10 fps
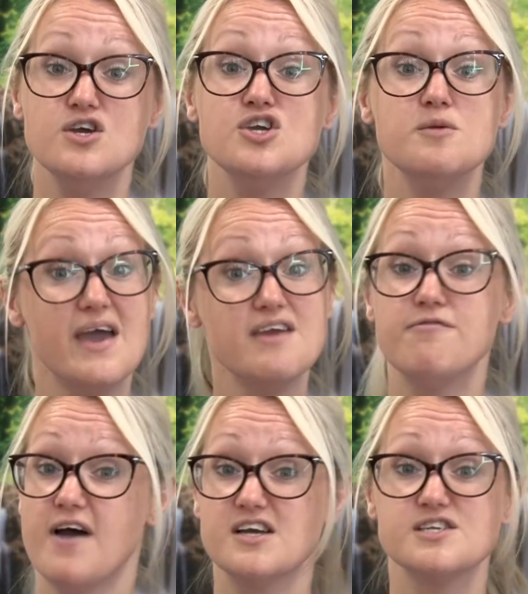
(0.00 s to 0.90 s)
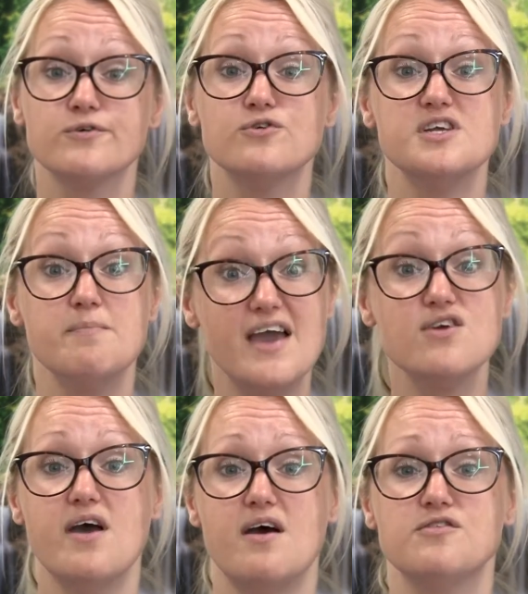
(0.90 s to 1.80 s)
You may in fact have already met
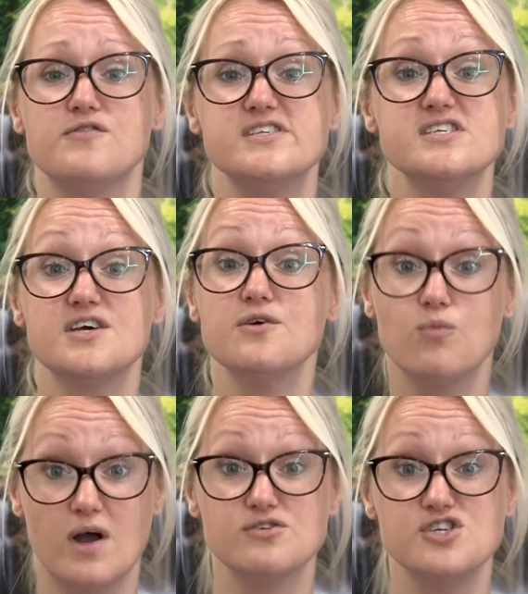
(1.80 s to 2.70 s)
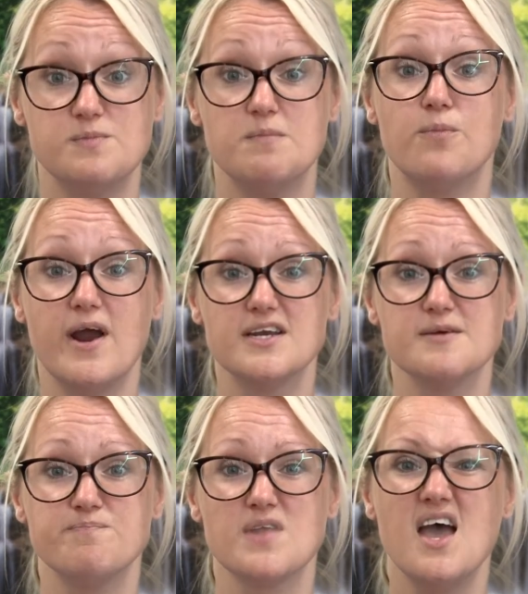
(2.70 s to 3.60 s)
your health visitor whilst you've been
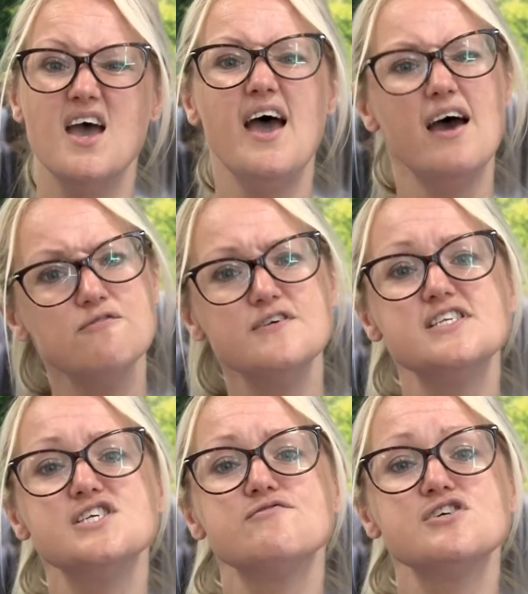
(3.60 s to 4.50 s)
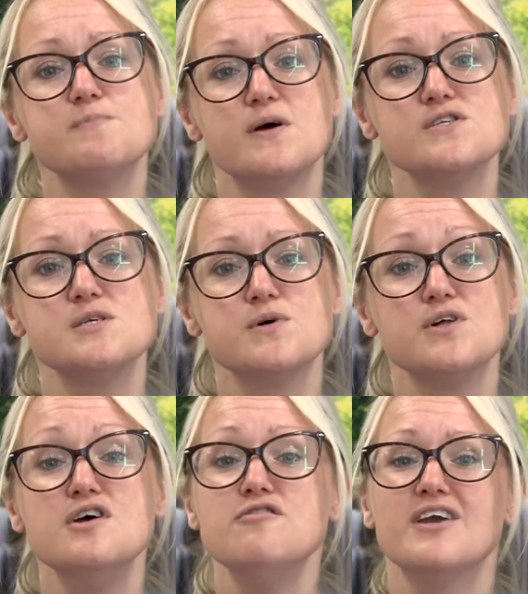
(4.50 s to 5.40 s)
pregnant. Health visitors are
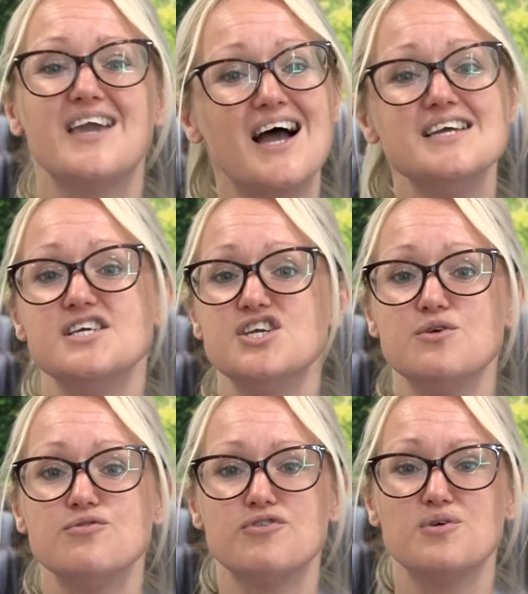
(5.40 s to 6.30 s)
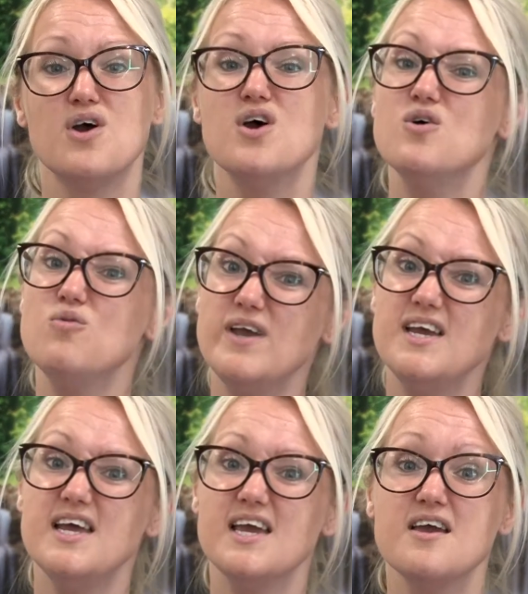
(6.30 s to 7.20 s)
responsible for guiding you through
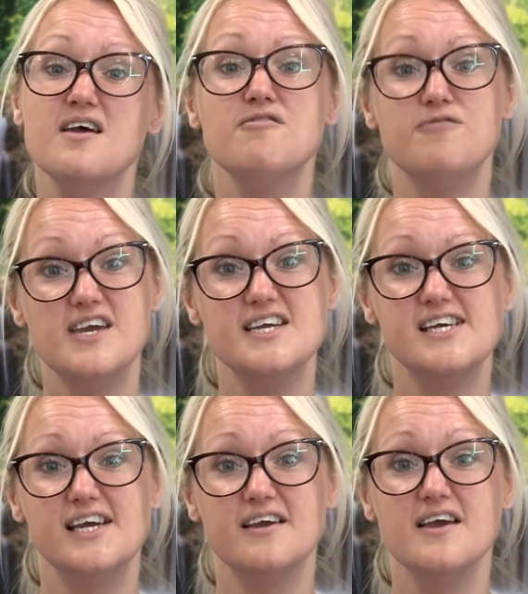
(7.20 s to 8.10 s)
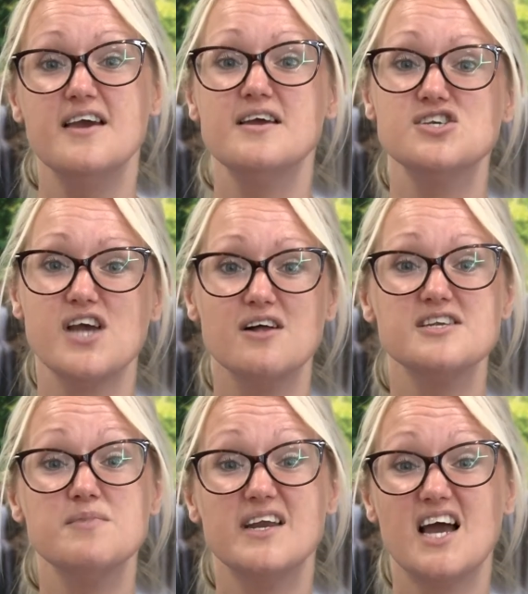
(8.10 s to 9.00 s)
weaning, feeding, child
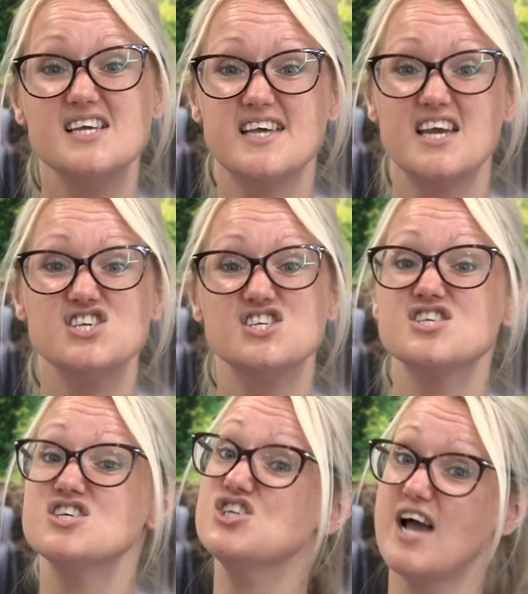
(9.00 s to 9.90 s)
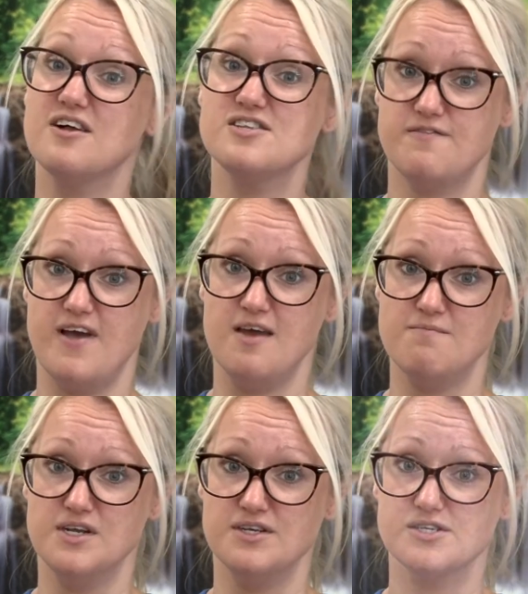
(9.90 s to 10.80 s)
immunisations and child
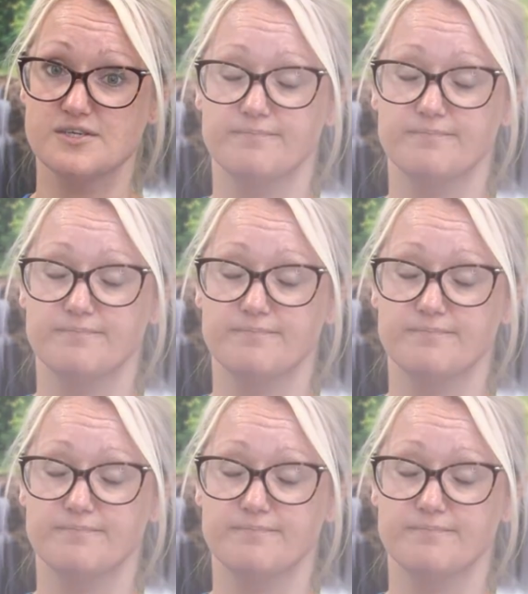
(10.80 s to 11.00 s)
development.